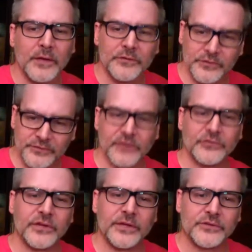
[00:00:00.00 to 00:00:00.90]
just as
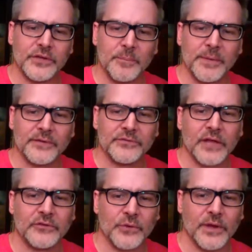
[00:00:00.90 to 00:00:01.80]
she is going to be at
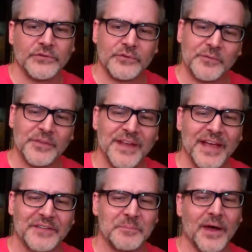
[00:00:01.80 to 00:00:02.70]
saturation for the
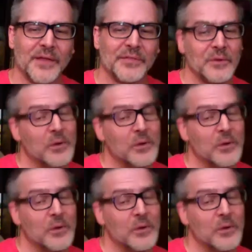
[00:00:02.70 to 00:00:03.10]
next month.